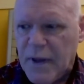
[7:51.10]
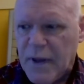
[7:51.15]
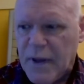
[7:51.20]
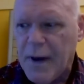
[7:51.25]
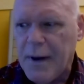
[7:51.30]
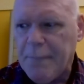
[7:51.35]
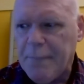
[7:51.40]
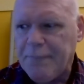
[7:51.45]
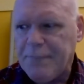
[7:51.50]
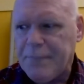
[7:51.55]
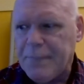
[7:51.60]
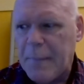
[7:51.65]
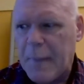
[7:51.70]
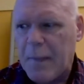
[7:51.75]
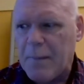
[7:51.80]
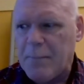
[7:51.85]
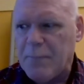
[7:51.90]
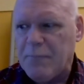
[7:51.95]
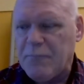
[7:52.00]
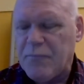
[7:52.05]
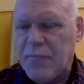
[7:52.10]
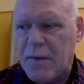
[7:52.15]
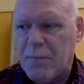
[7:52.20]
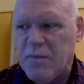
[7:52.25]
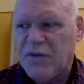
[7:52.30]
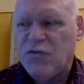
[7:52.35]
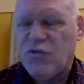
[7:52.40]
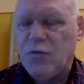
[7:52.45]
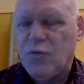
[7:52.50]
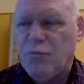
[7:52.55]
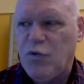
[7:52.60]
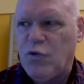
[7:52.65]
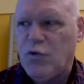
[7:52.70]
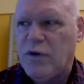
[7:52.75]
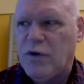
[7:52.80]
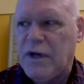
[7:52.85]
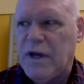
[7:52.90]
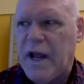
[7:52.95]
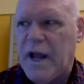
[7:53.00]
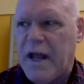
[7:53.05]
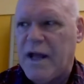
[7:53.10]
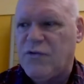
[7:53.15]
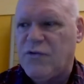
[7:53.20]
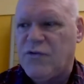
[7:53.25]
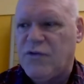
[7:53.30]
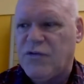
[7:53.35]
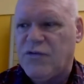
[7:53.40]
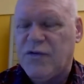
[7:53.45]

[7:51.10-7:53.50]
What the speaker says: Mr. Putin has